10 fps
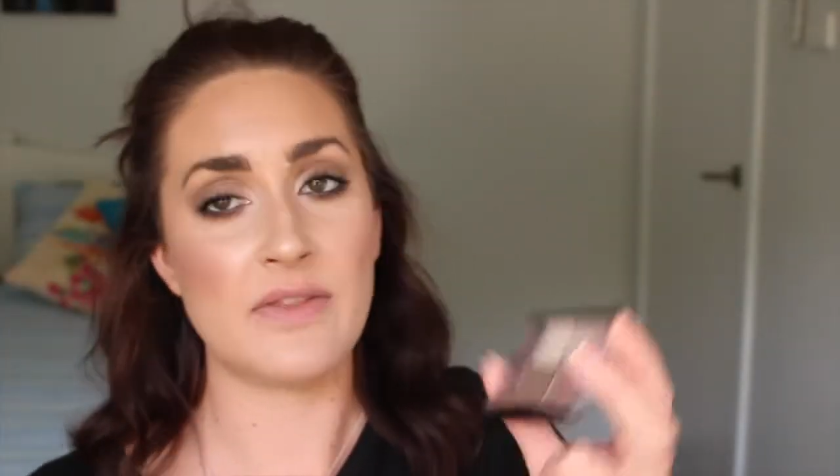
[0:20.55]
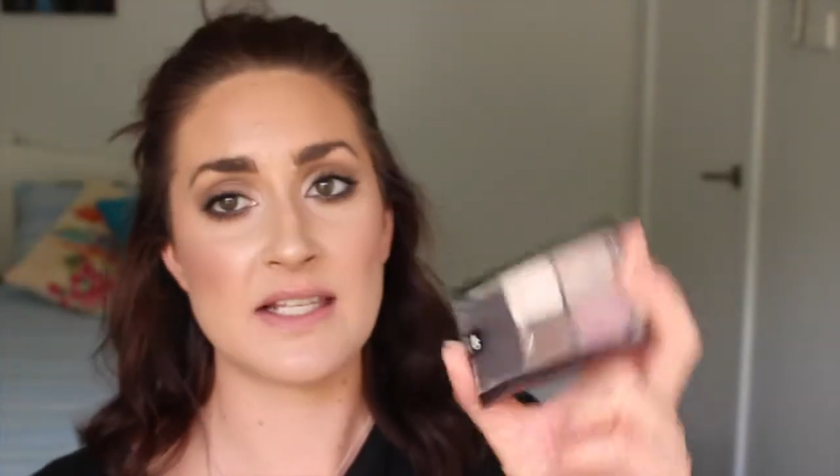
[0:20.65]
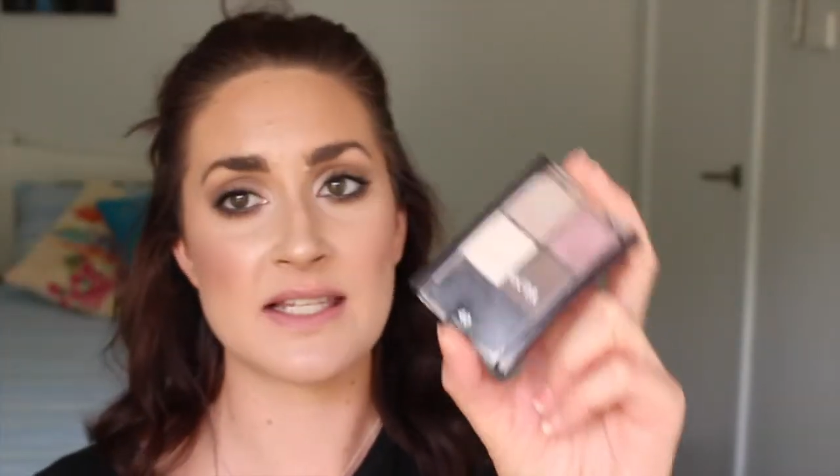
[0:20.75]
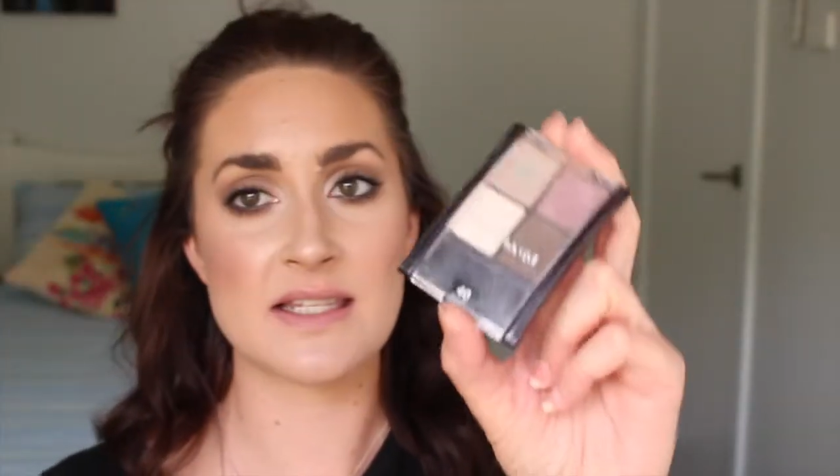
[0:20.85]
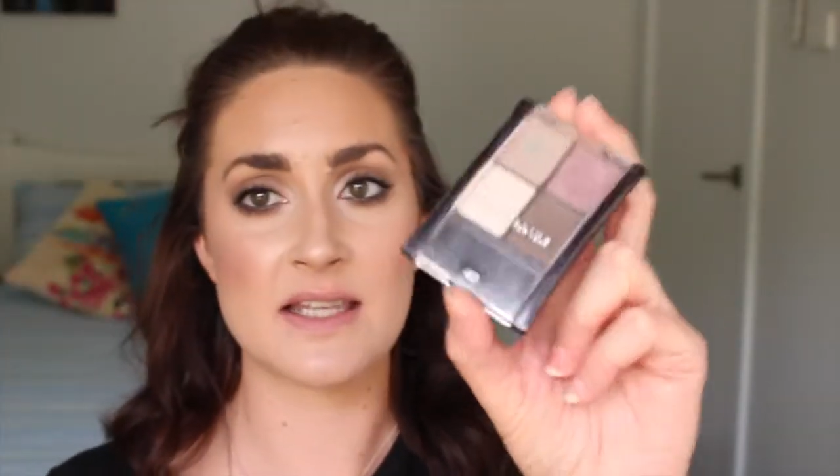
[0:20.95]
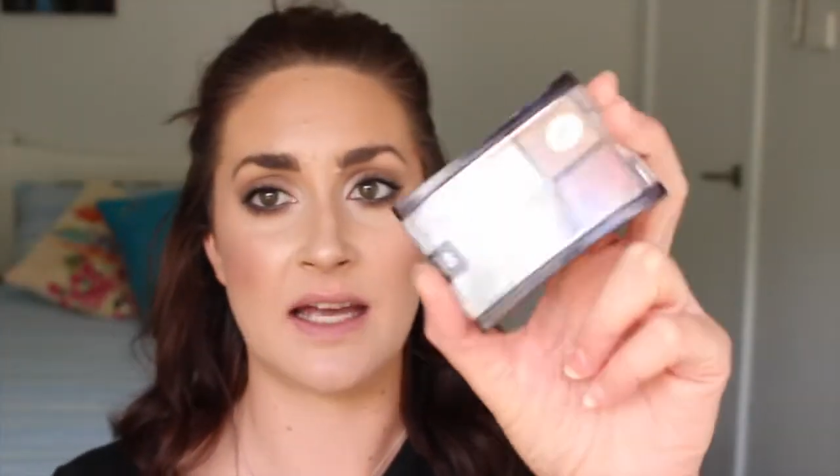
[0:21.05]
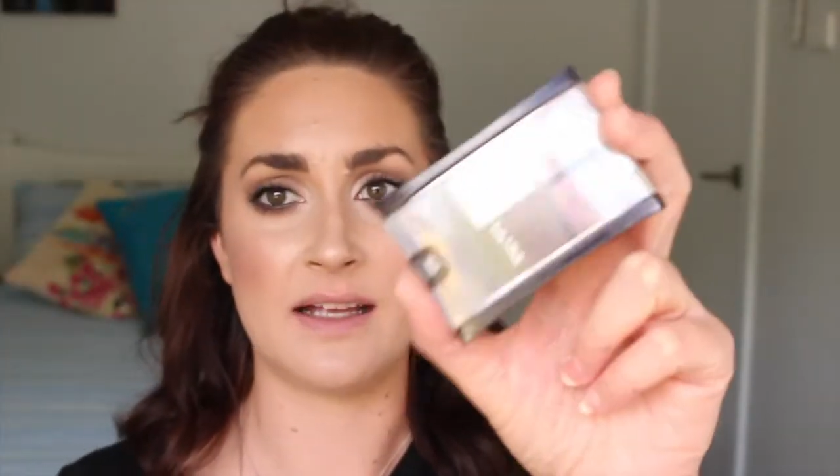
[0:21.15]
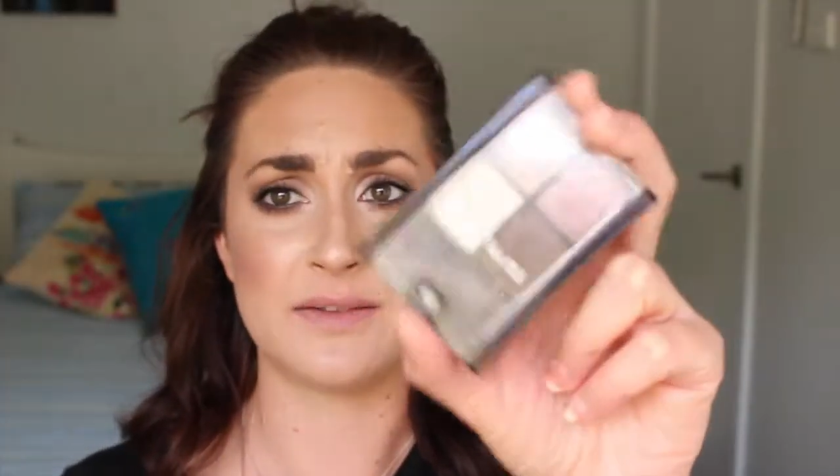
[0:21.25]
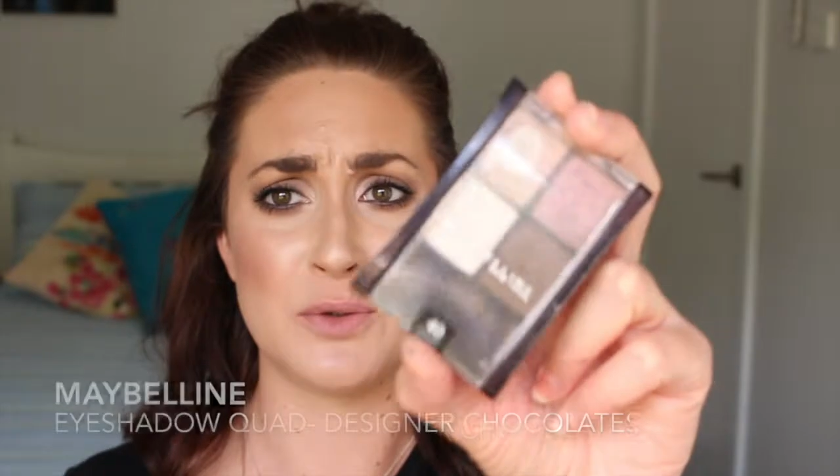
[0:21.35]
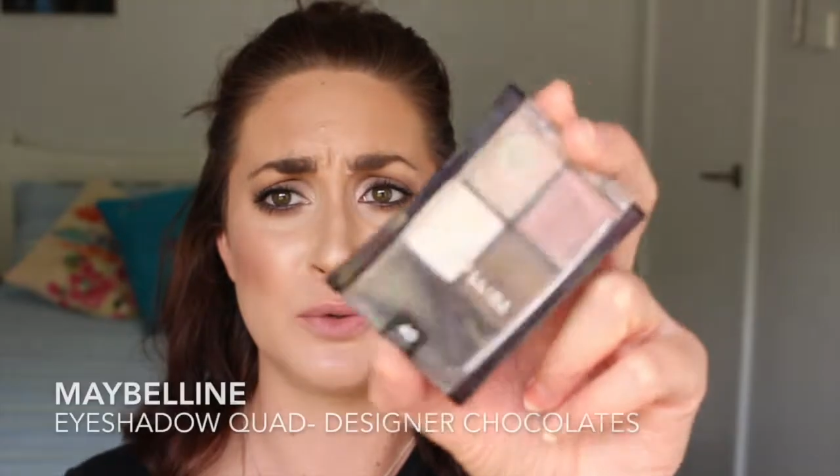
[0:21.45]
this
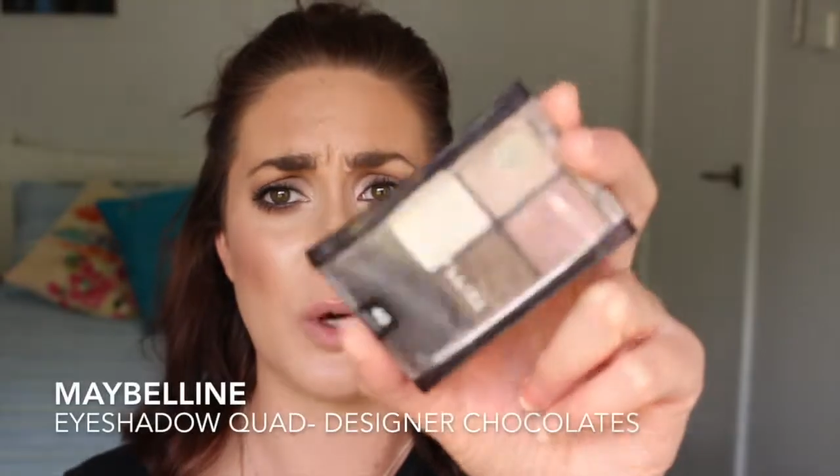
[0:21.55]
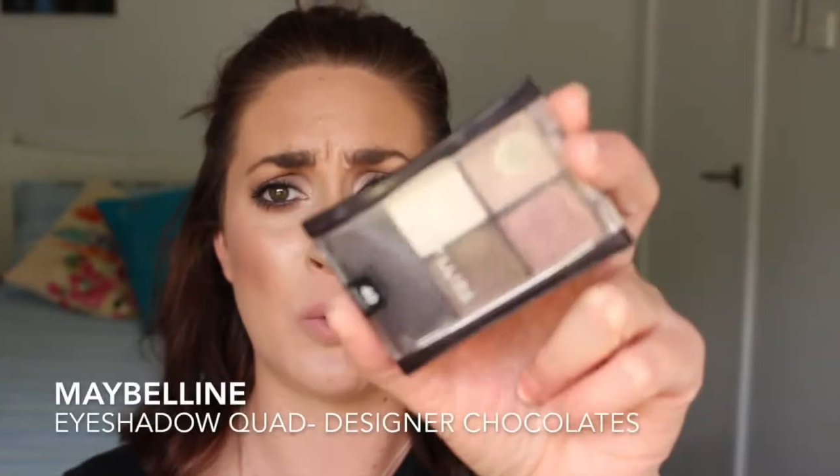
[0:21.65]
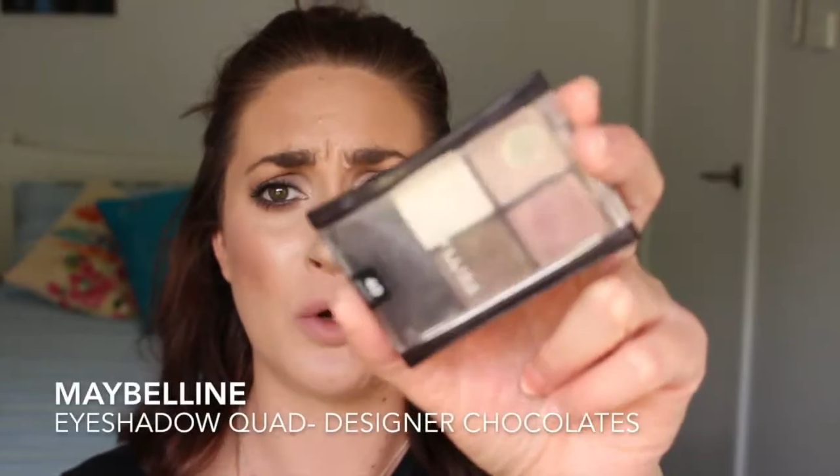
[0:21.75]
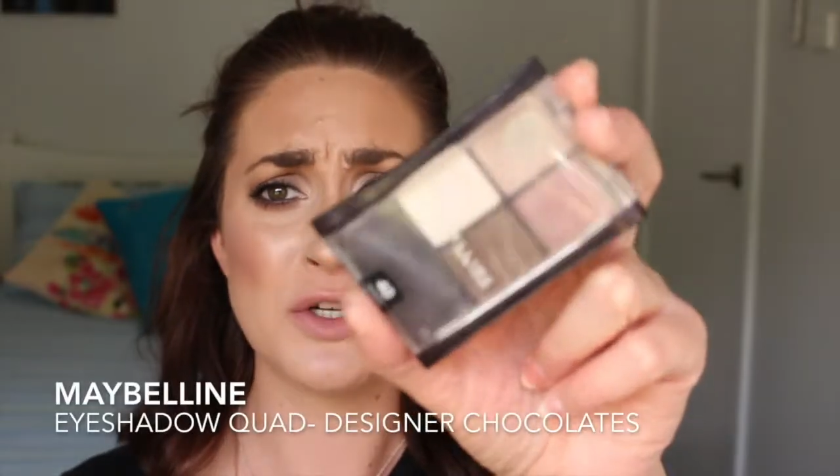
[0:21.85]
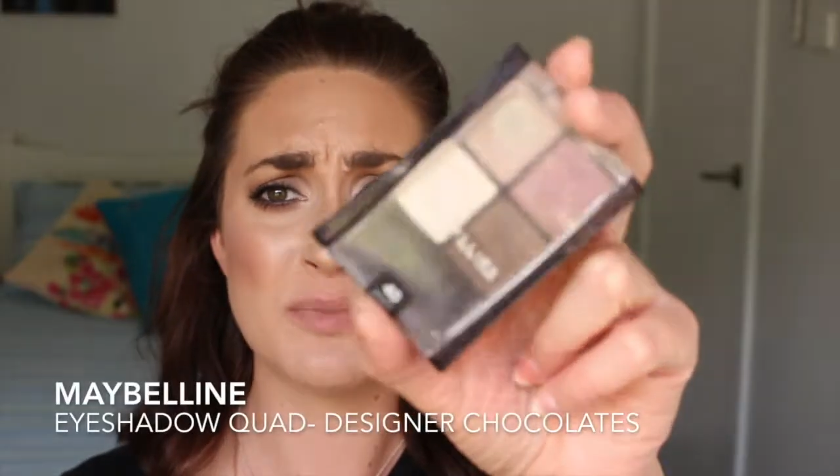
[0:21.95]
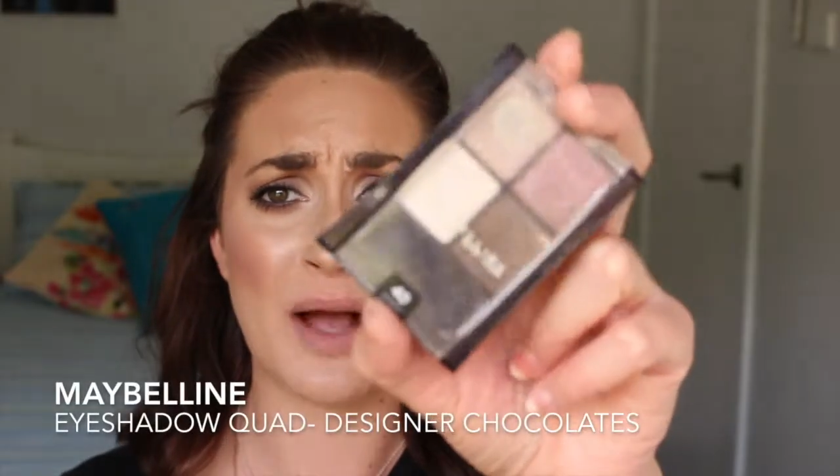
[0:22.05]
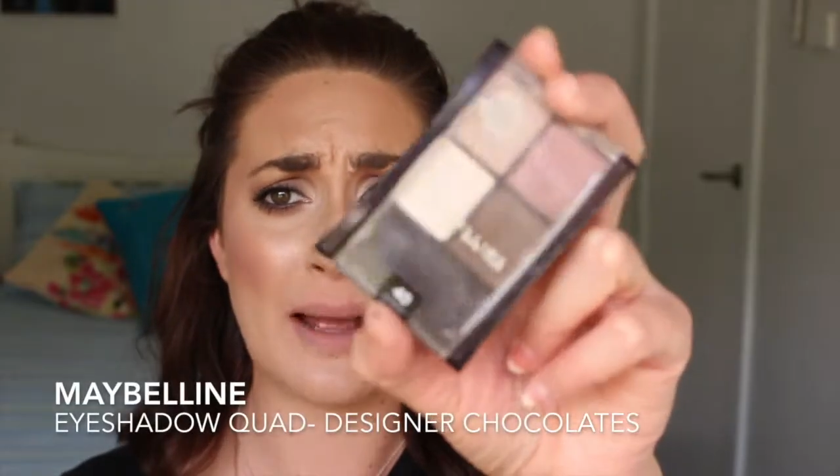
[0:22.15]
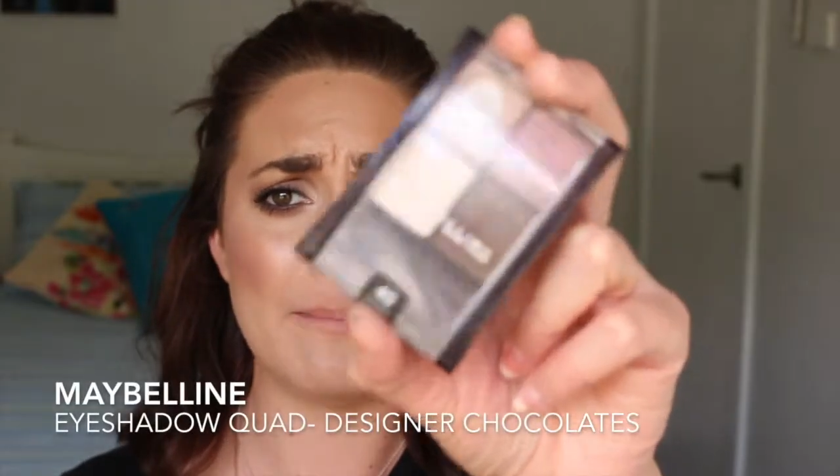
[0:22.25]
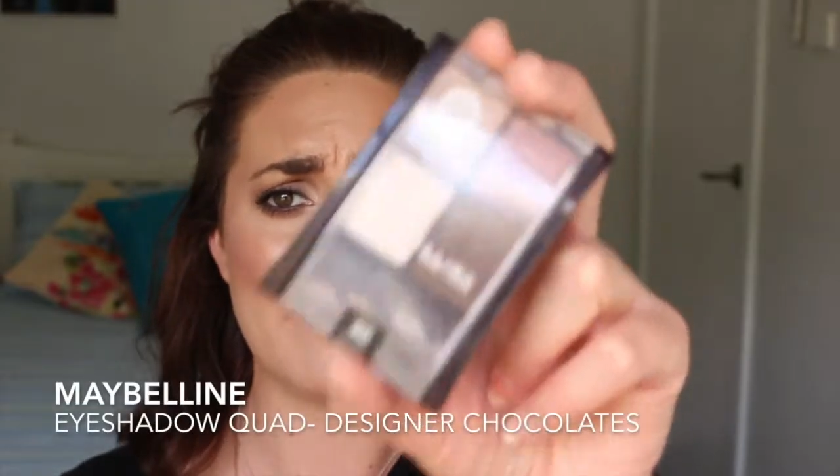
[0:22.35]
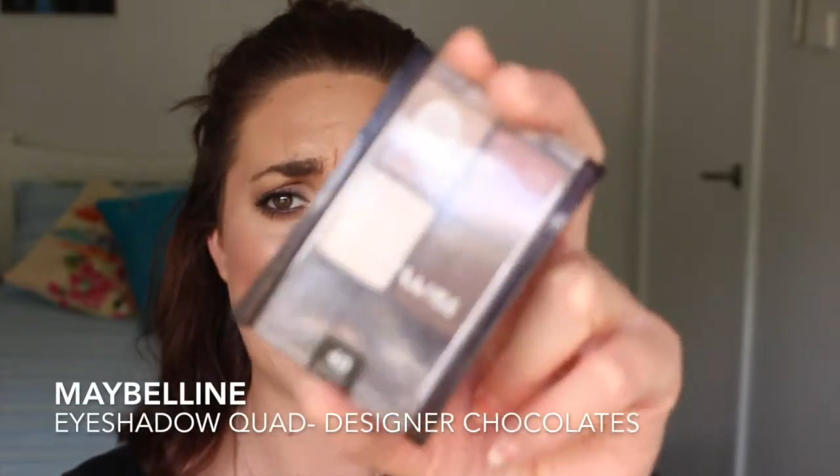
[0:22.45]
little quad
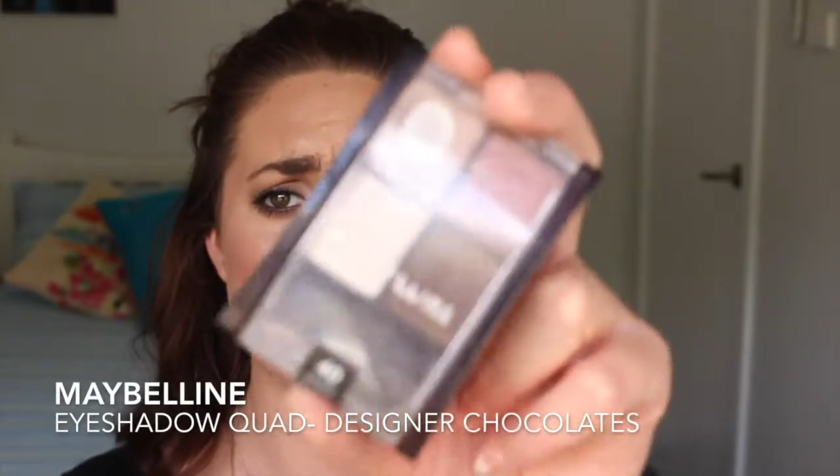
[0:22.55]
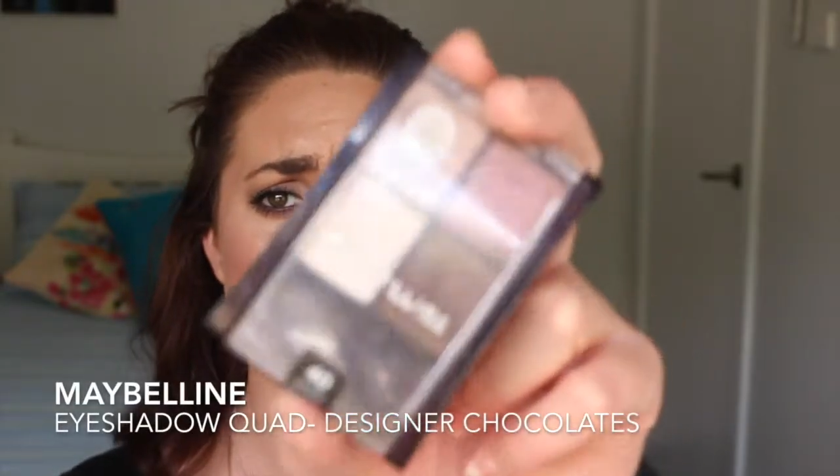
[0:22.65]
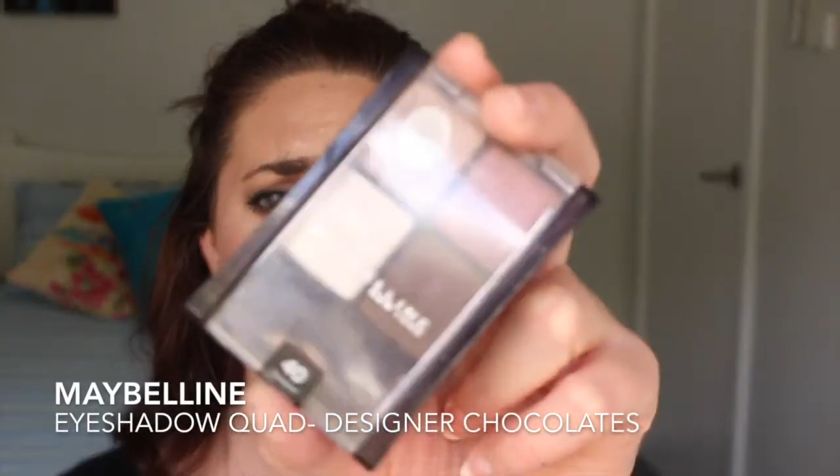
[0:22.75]
by Maybelline.